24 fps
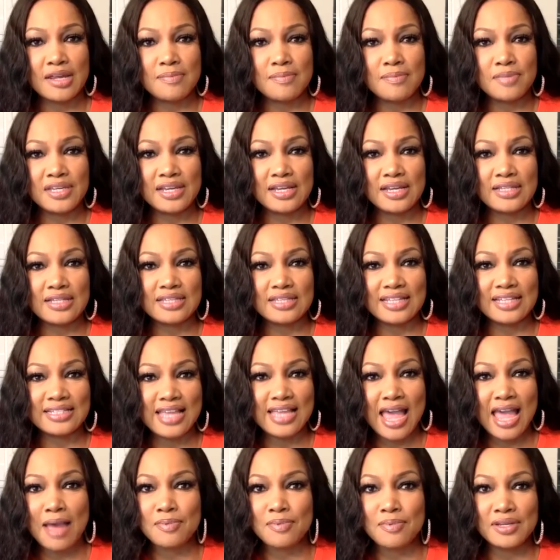Because right. it's
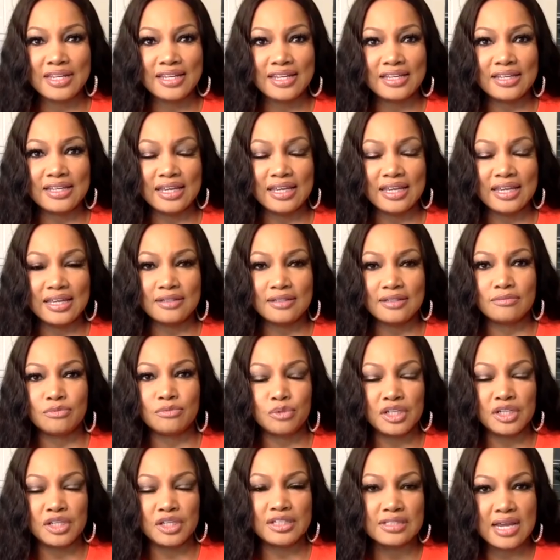happening in
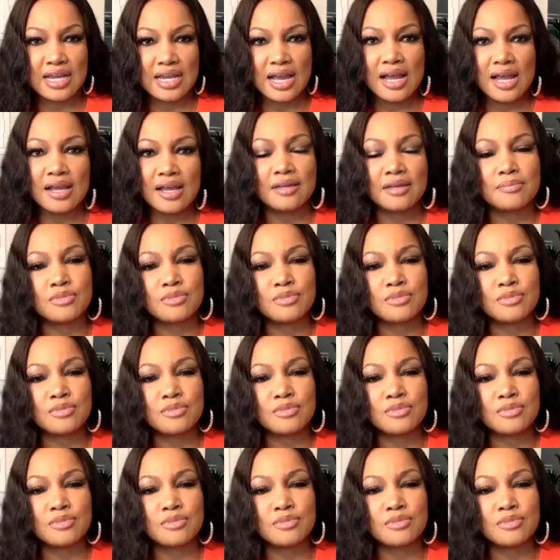real time.